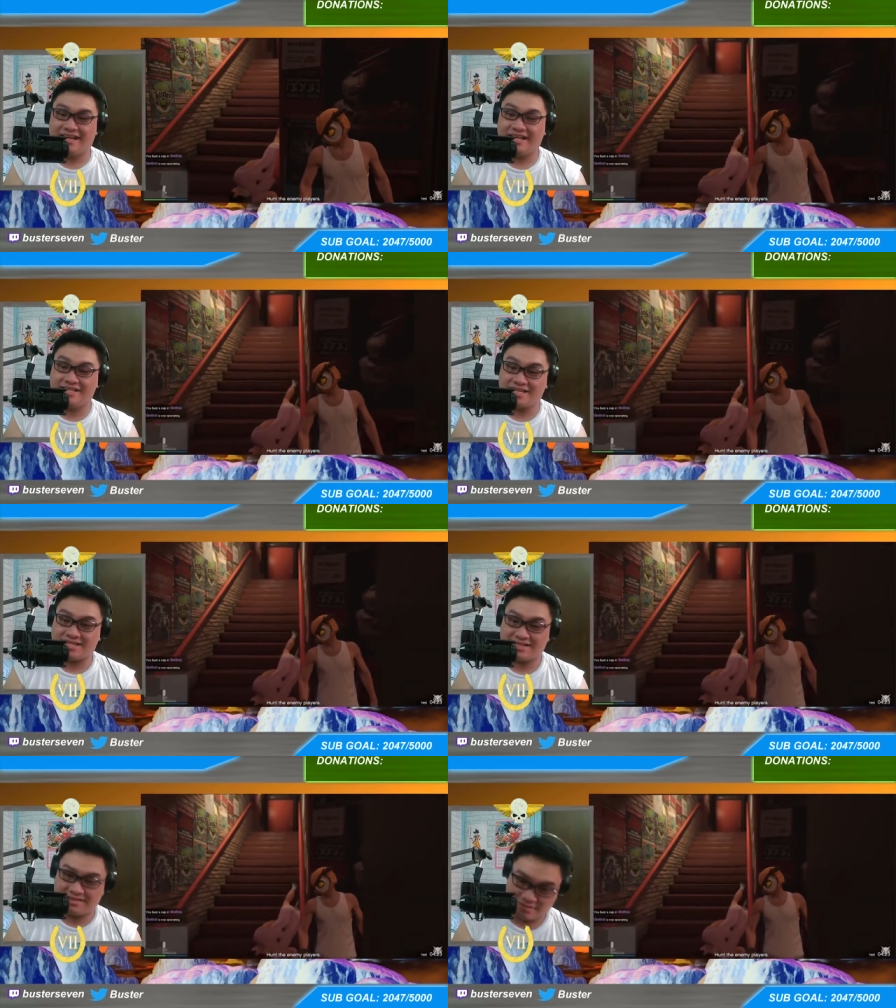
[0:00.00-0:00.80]
It
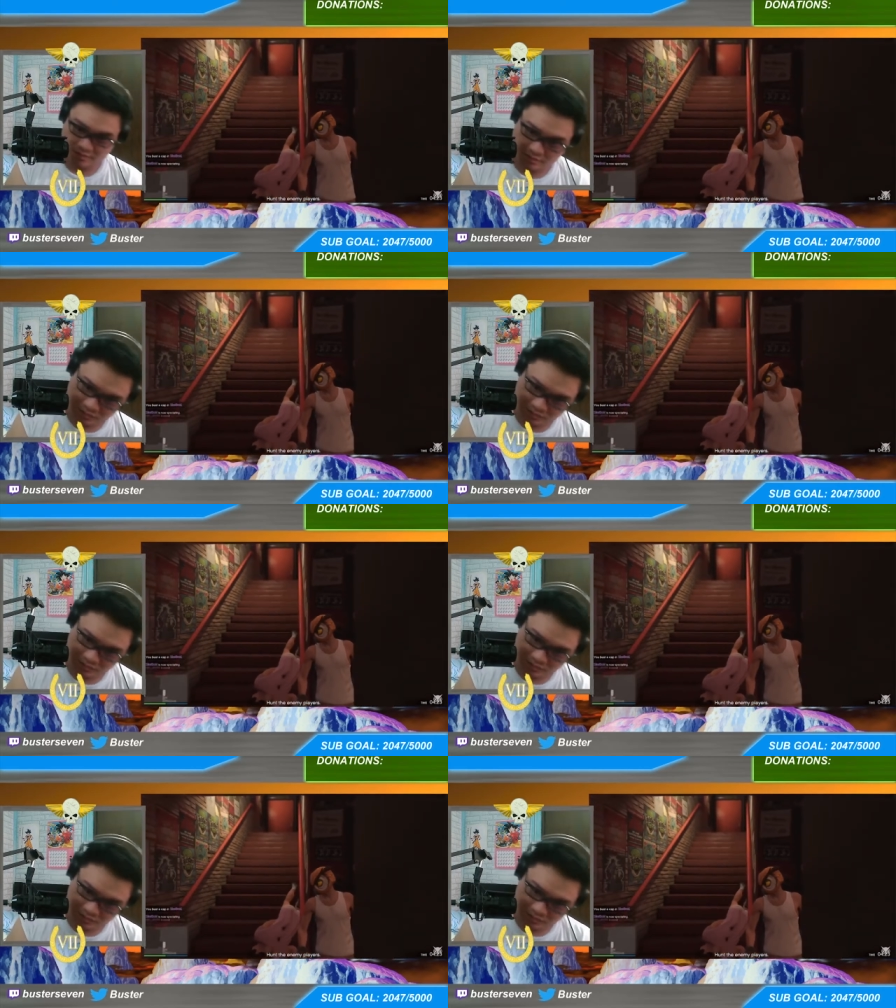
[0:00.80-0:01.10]
just step on